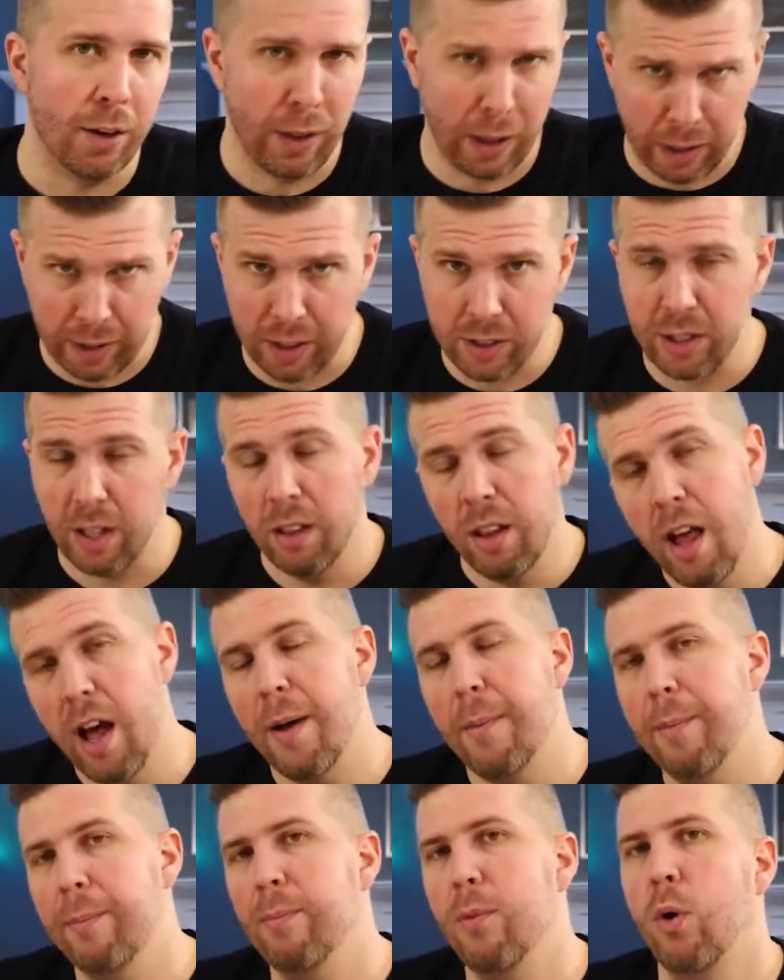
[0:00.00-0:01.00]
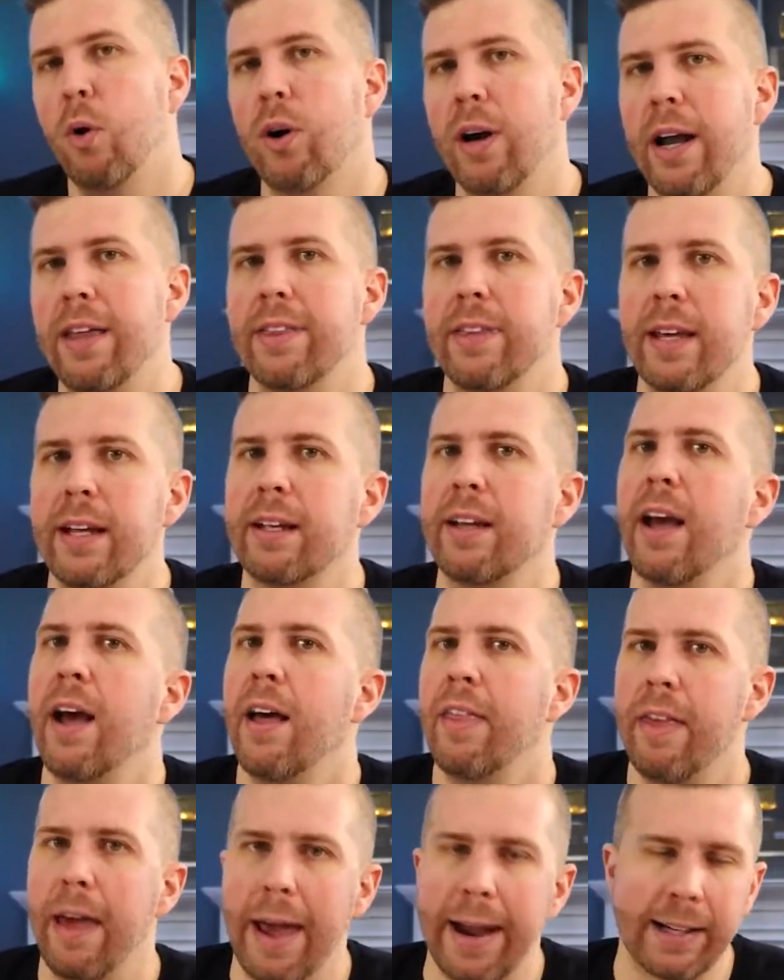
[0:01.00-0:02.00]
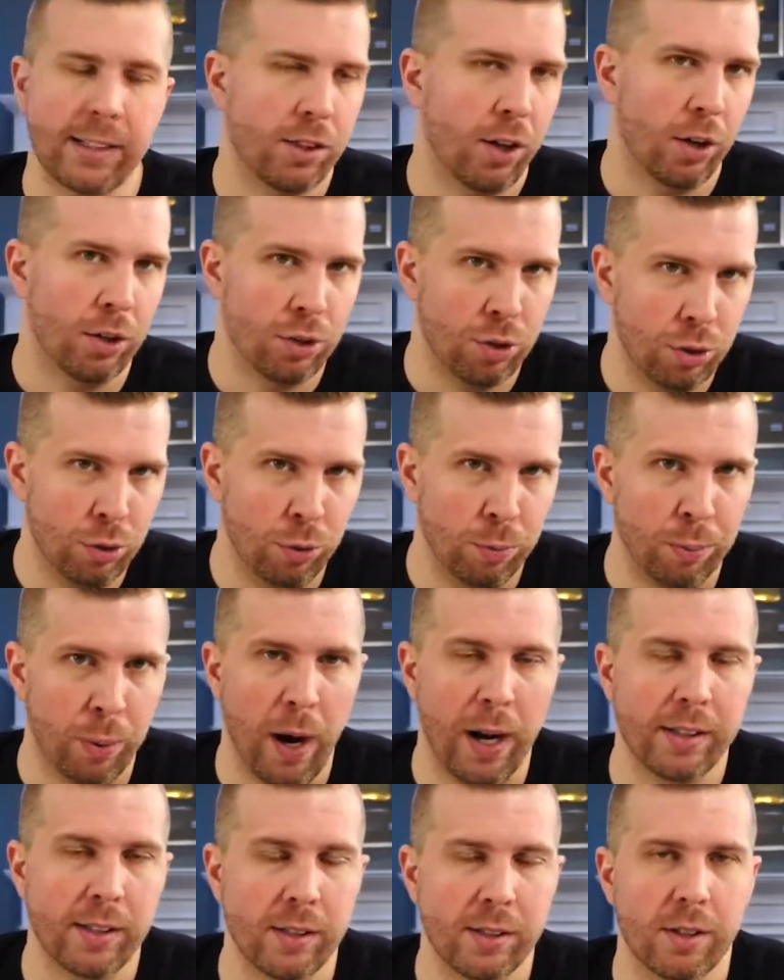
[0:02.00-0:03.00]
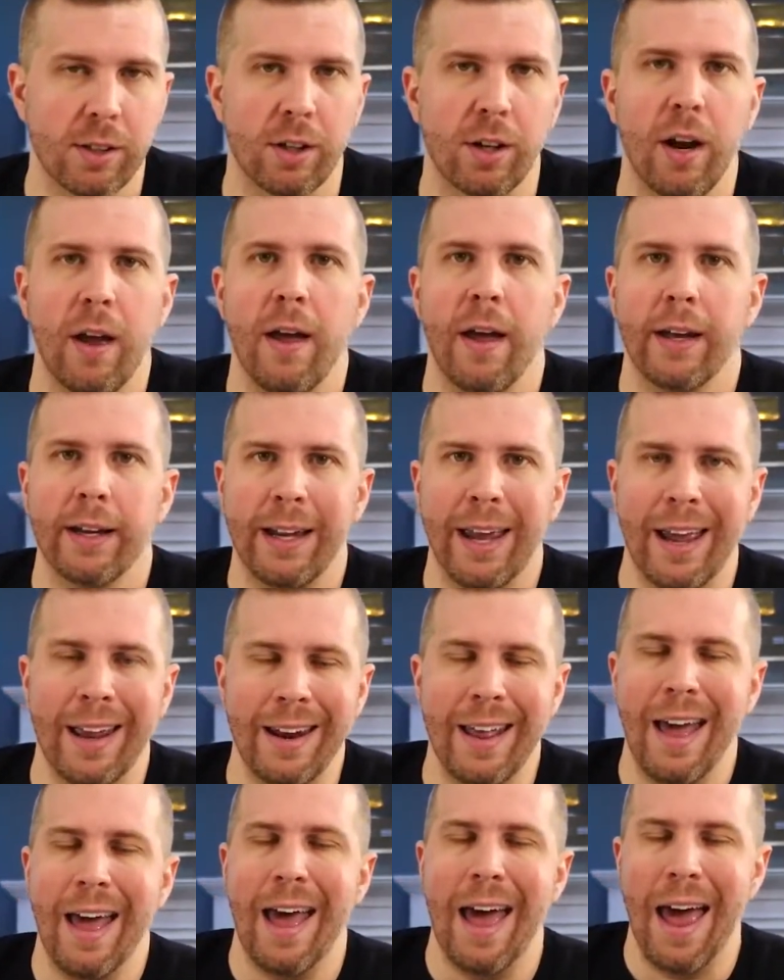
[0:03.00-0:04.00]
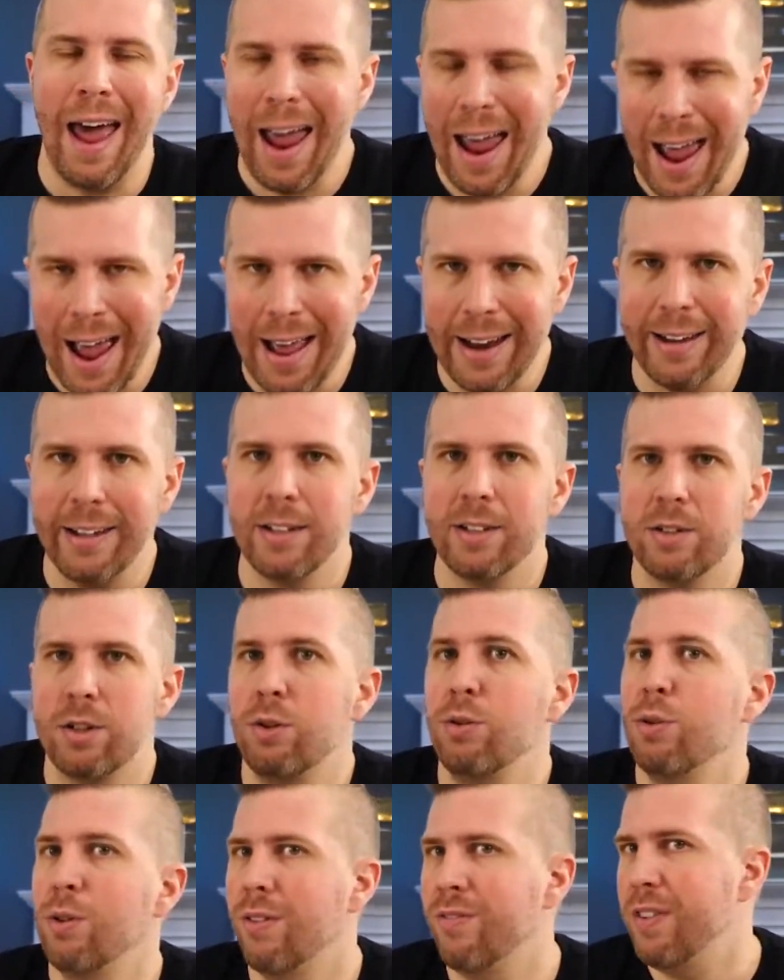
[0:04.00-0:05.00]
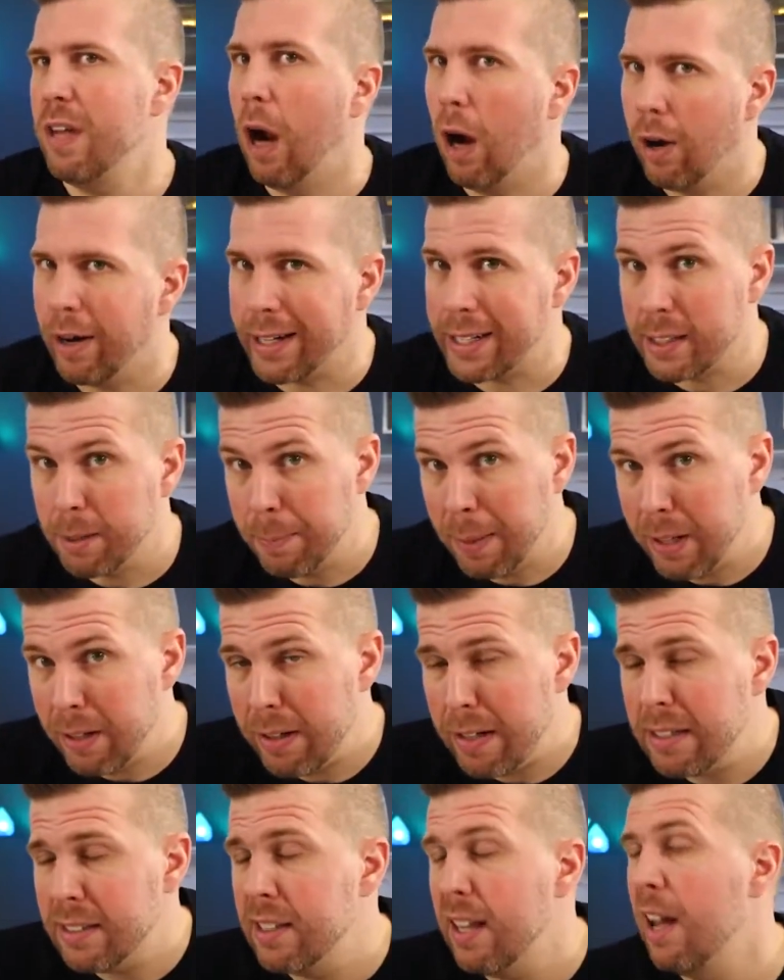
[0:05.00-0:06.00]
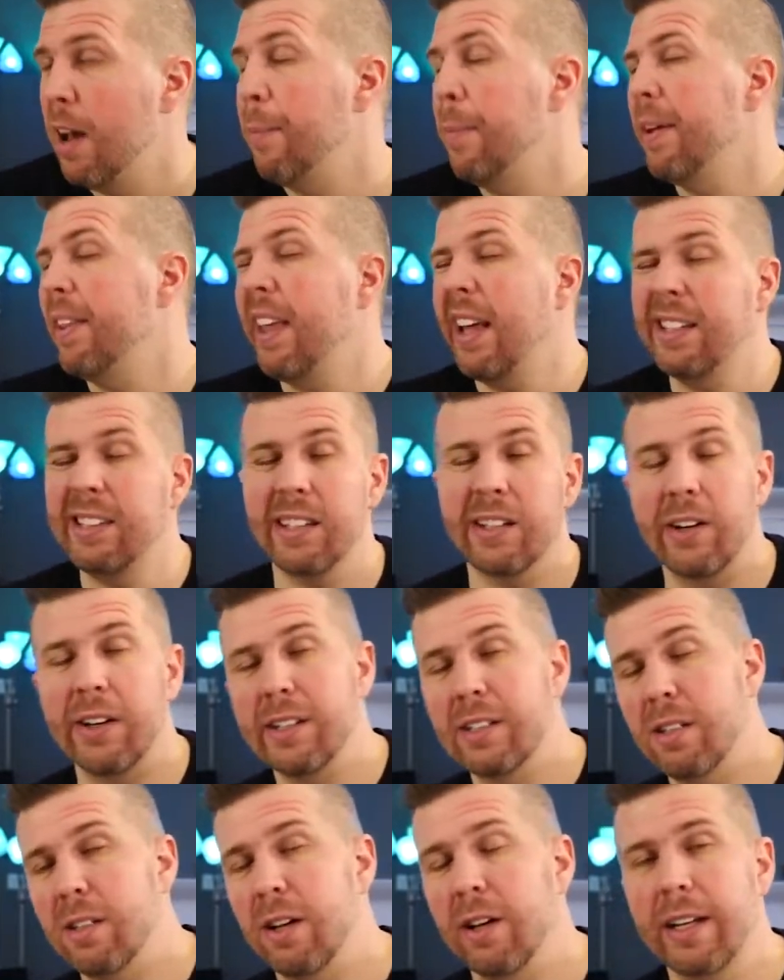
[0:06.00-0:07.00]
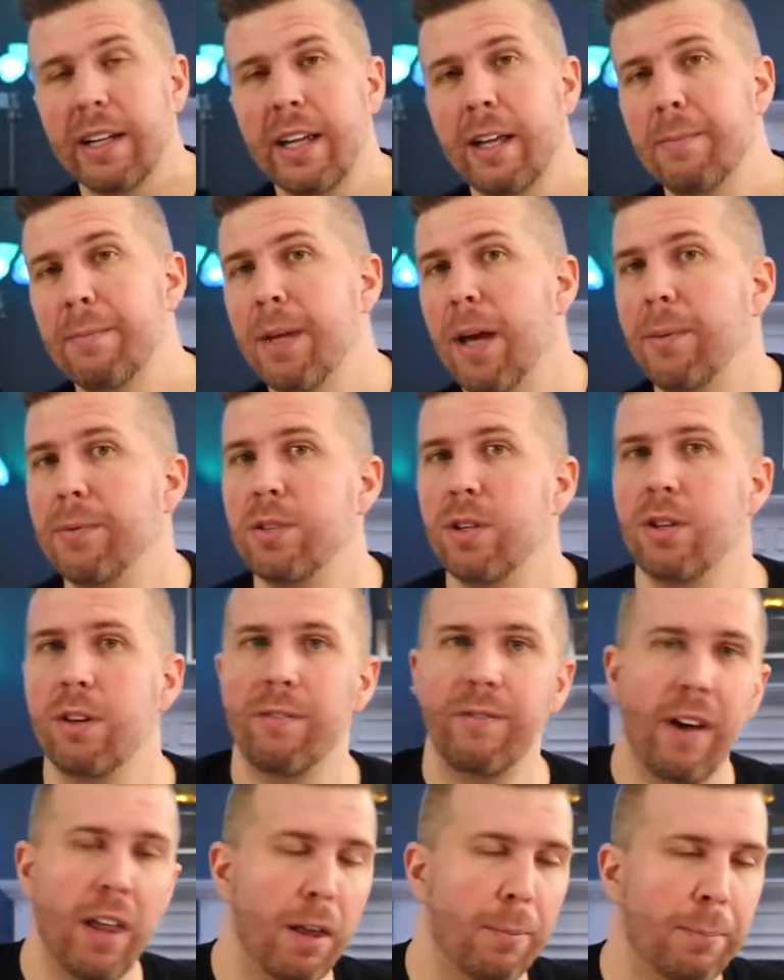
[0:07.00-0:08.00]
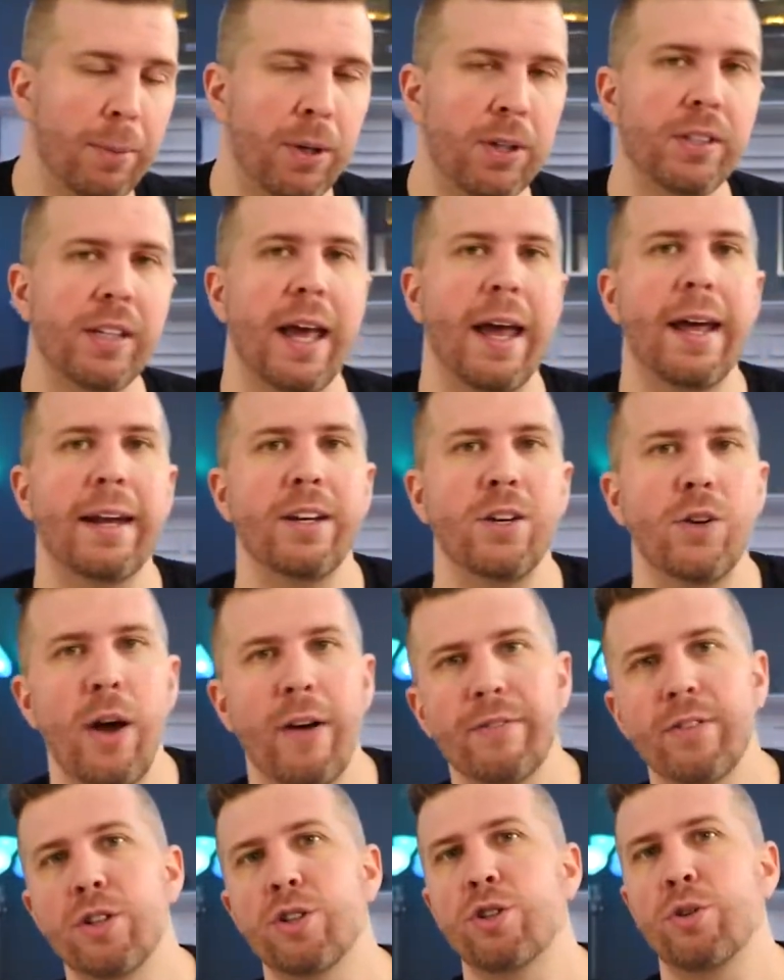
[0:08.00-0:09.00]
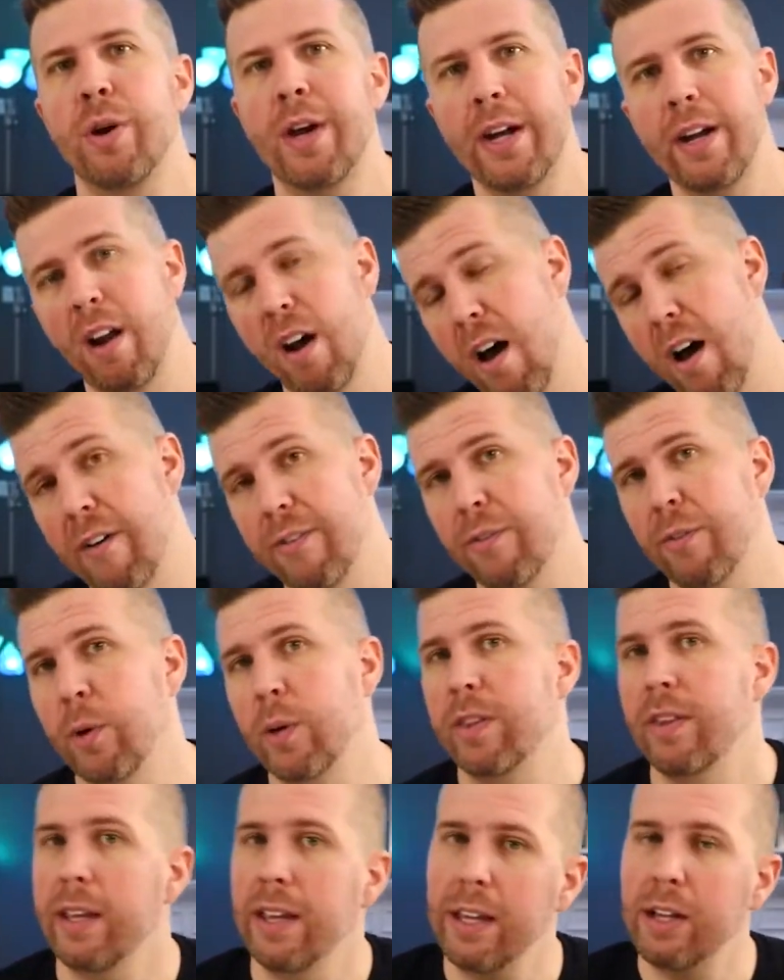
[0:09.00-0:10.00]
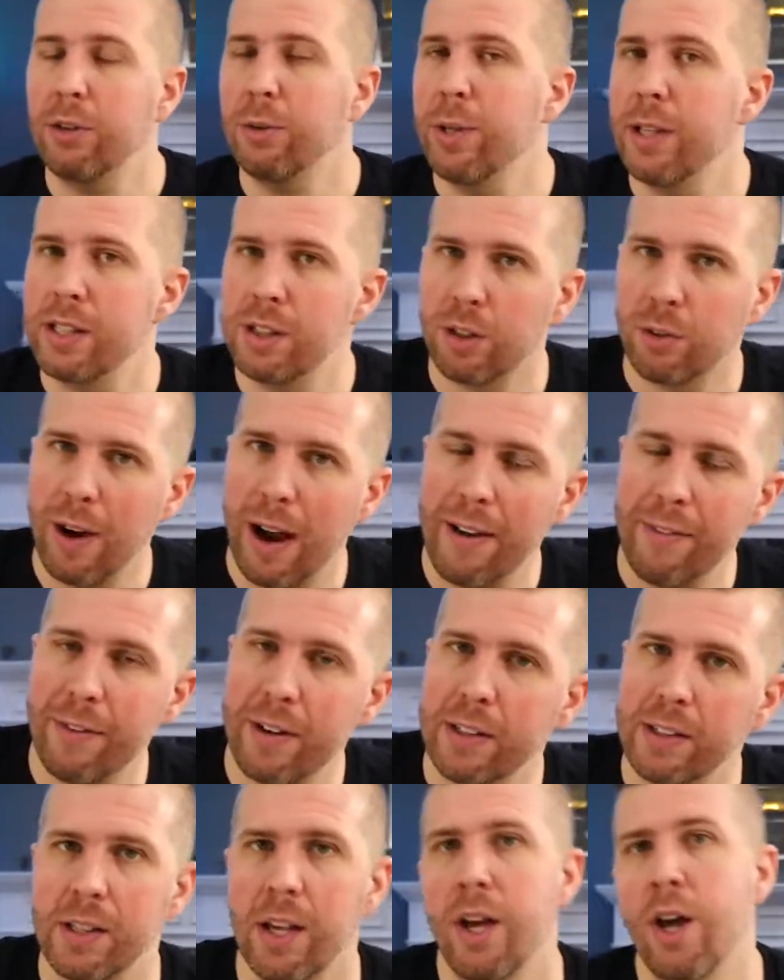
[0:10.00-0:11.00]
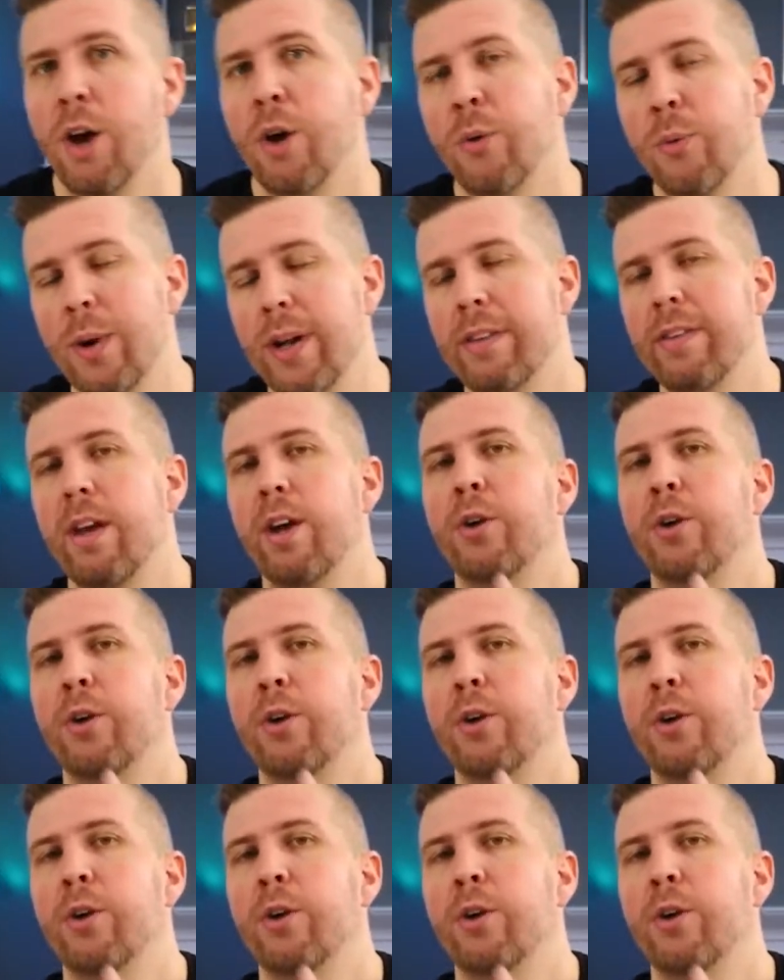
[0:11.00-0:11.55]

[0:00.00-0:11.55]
Like, there's a lot more I think the XR2 processor can add to the VR experience, but that's going to again be up to developers, and you have to trade off with increased graphics with